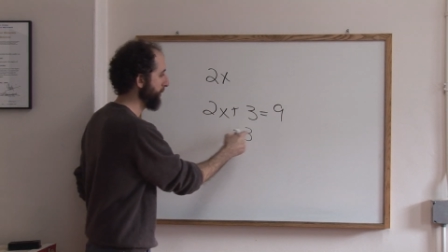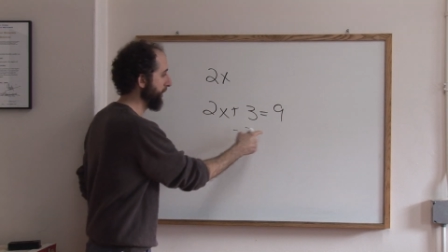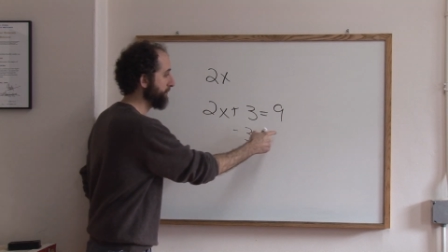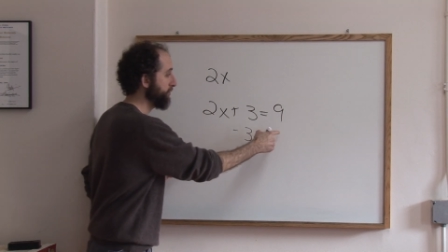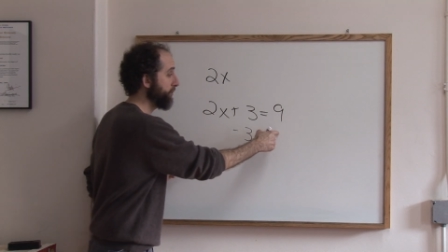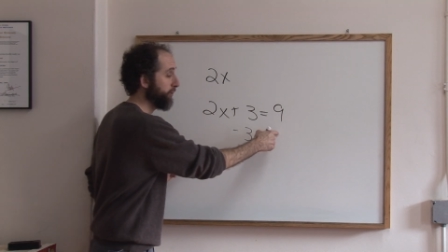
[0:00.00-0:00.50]
you
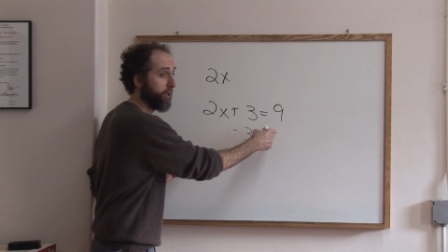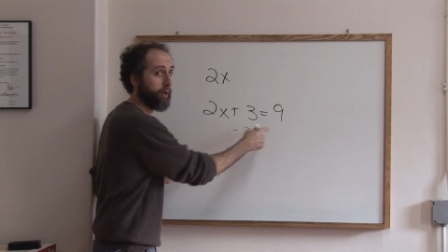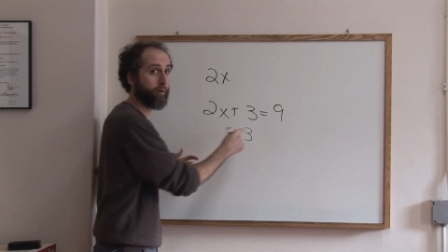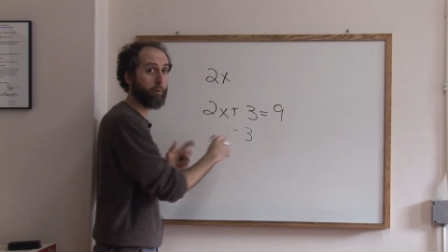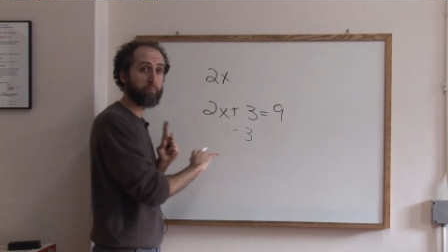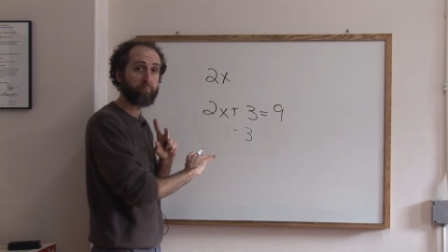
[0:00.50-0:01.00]
have to do the
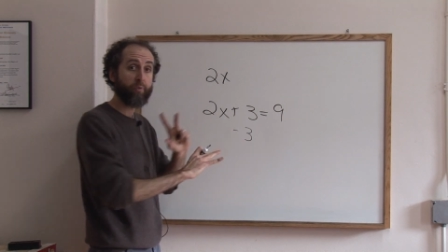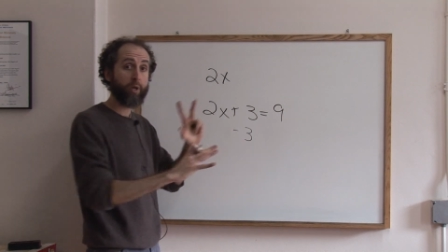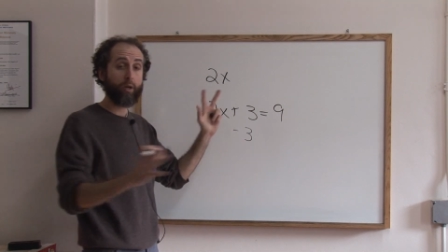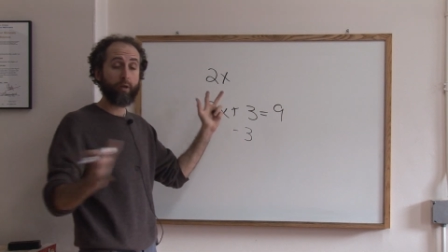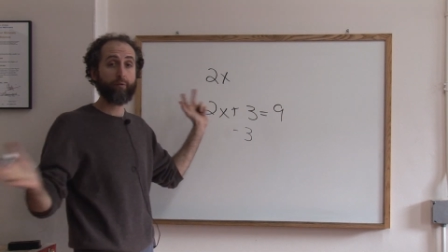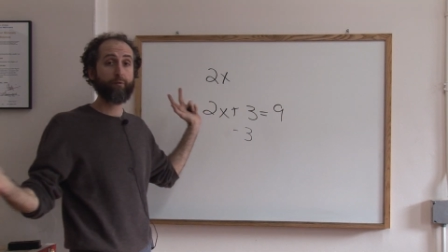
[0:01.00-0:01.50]
other.
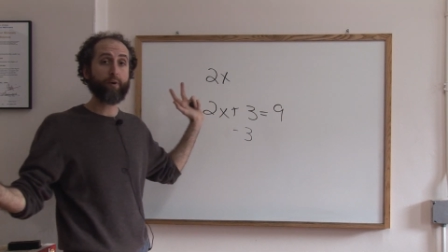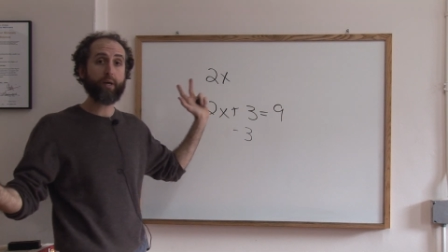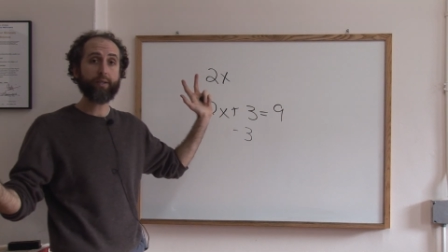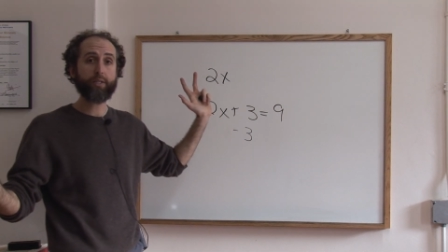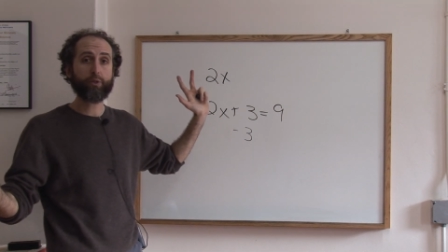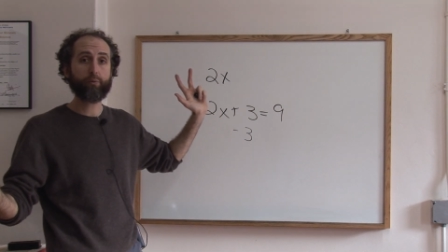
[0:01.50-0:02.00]
If you follow
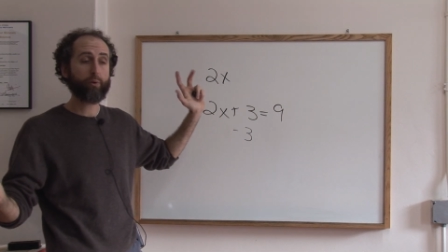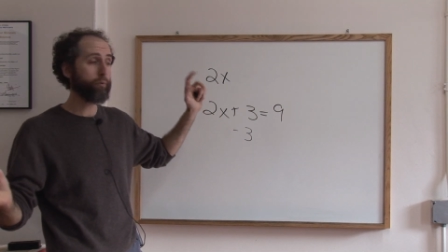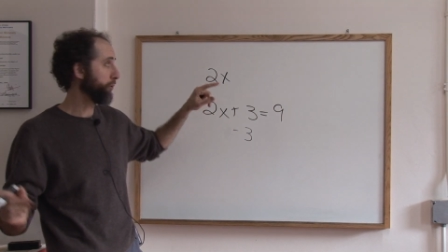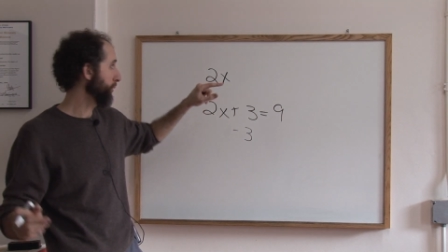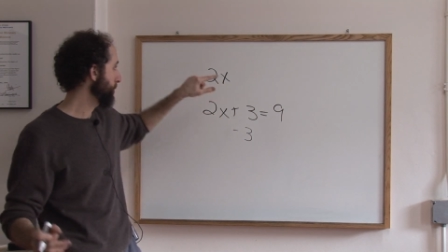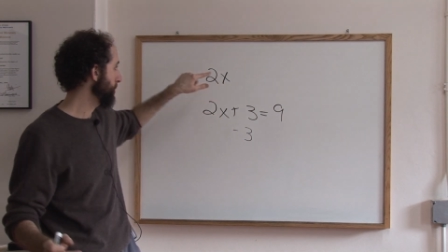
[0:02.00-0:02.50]
these three
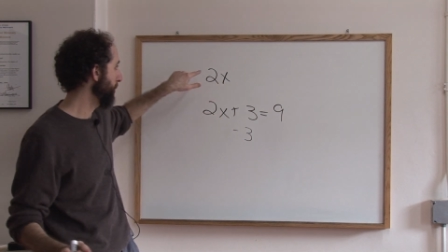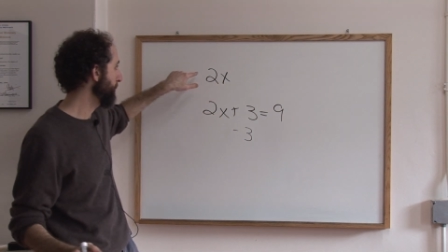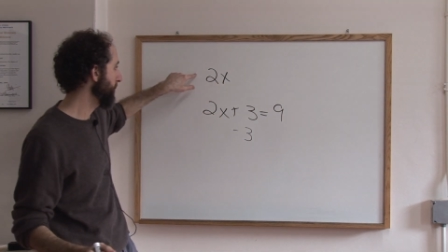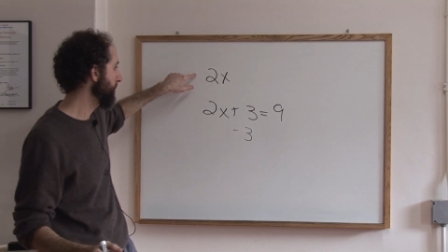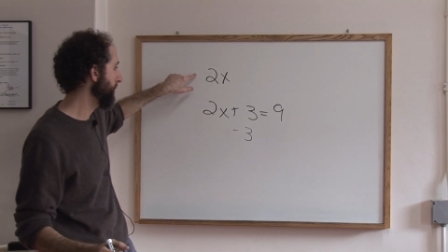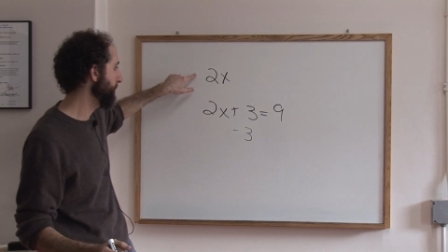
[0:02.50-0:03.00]
rules, don't
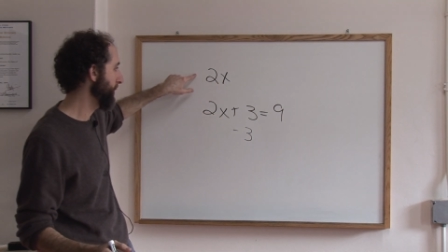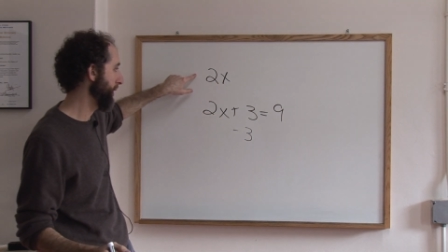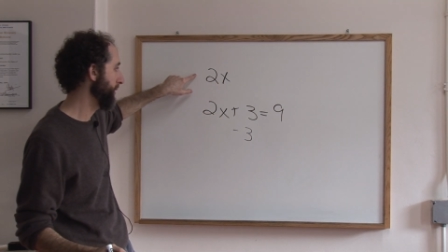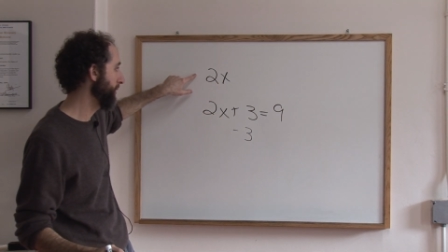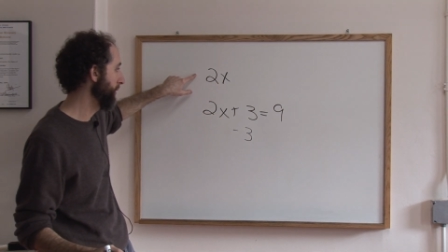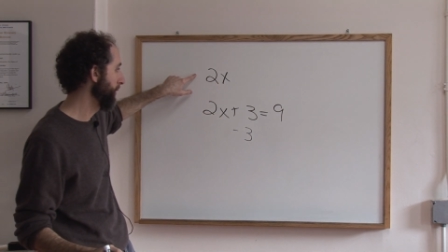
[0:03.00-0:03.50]
be
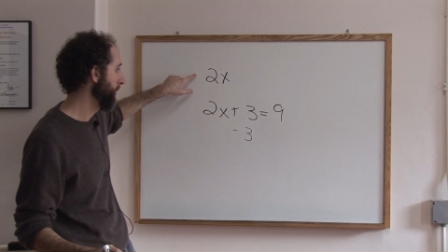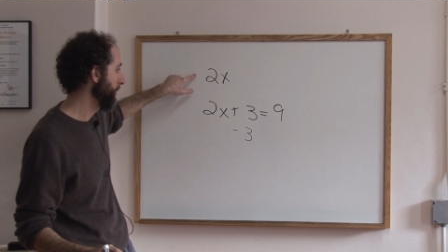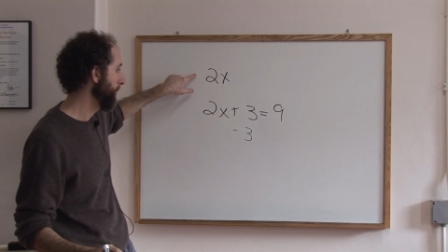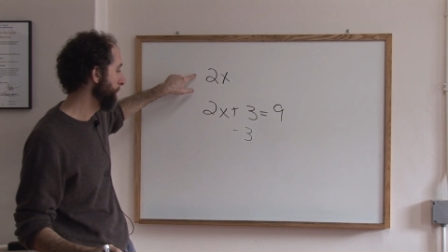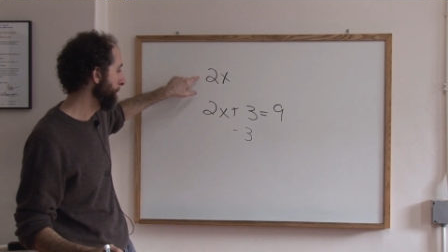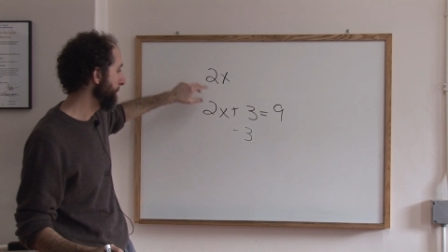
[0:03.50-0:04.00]
intimidated.
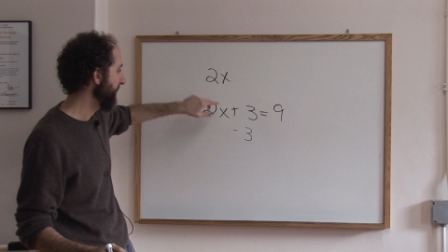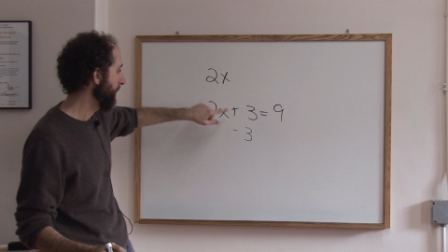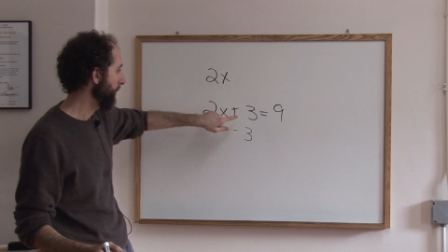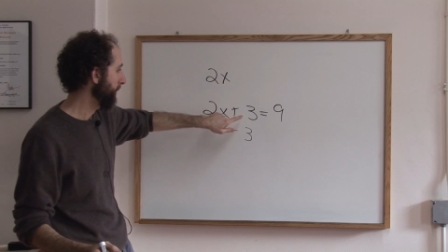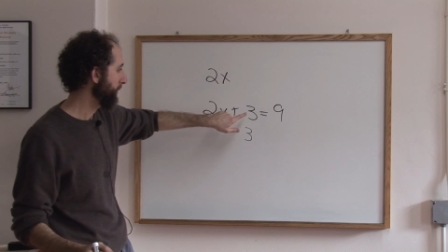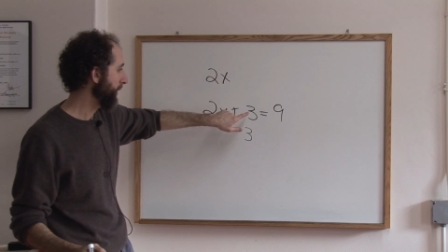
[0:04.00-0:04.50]

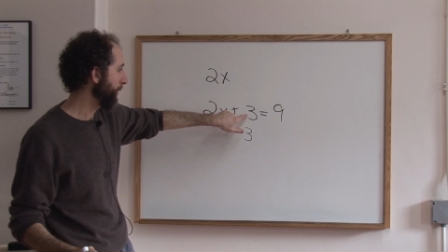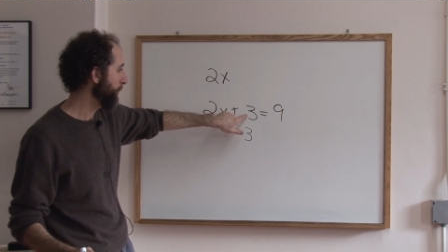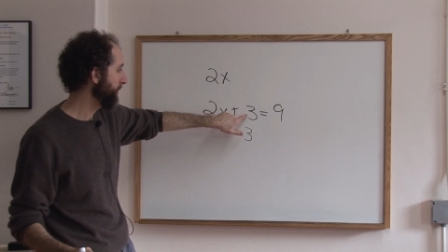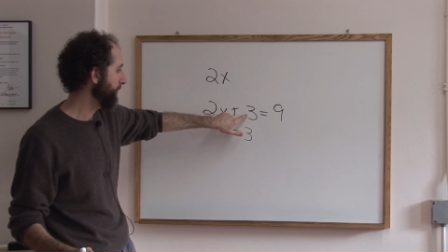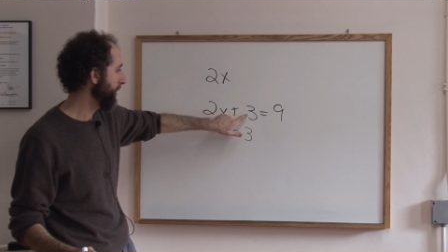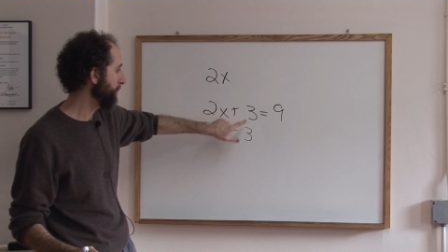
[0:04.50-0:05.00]
To get rid
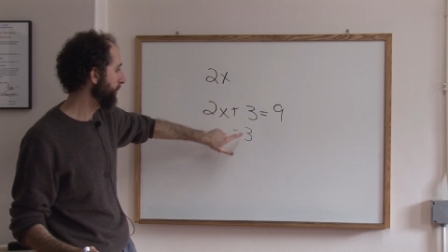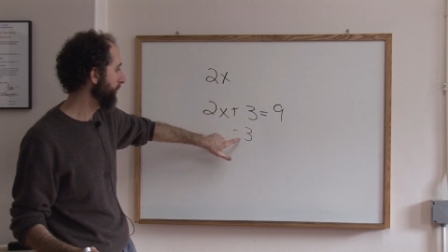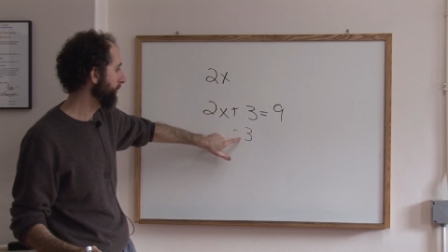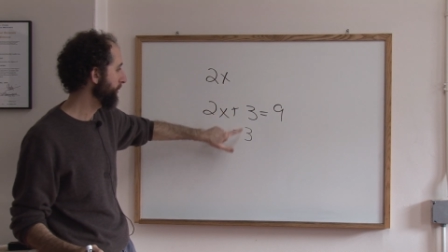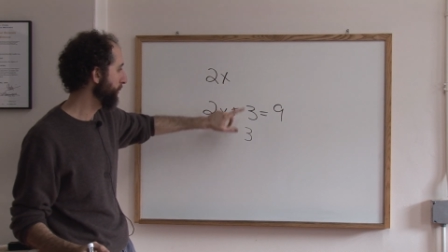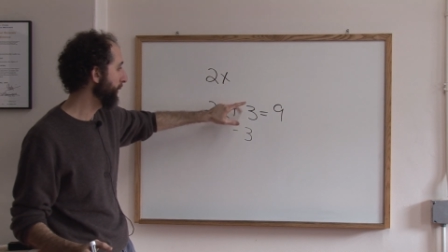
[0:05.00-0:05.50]
of a number,
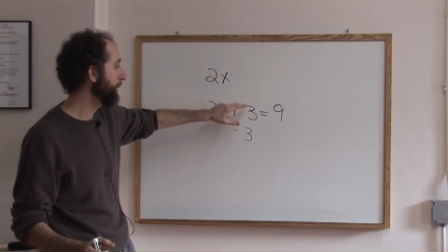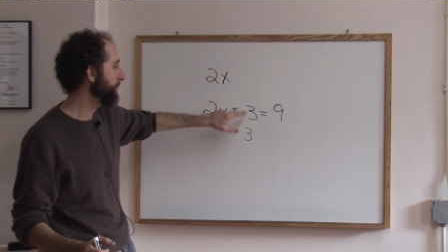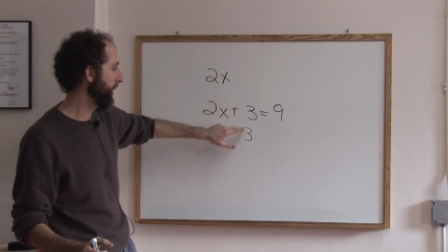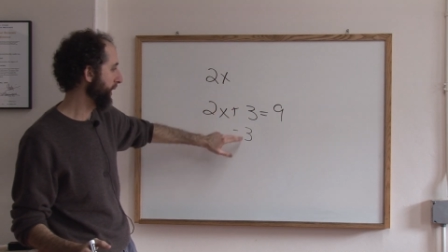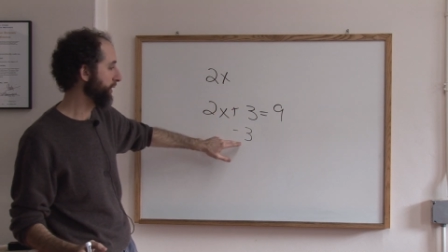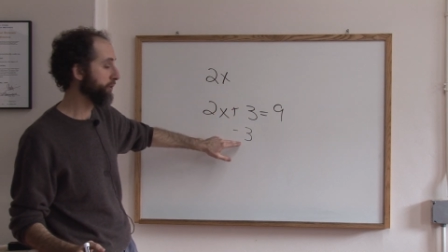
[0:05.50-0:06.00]
to
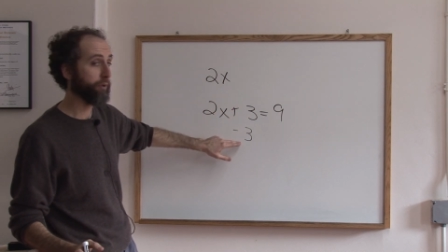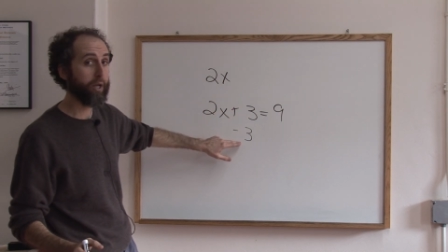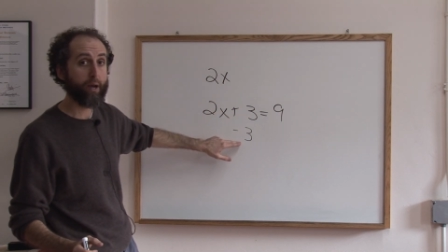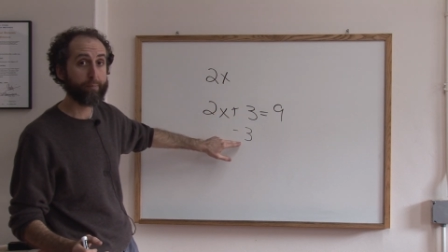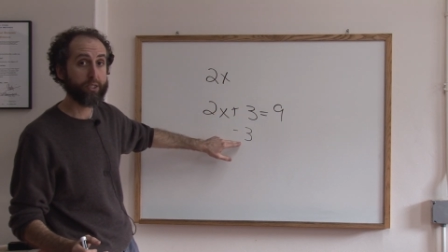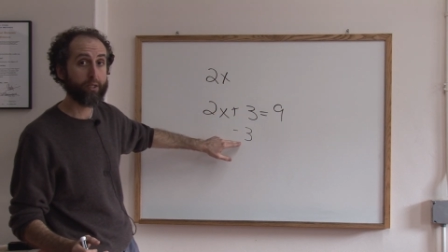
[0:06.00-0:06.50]
eliminate it, do the
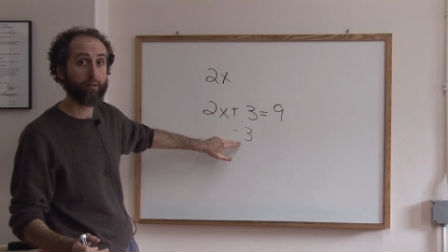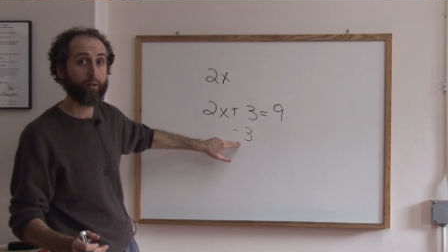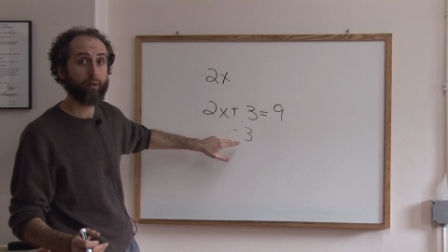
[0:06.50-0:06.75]
opposite.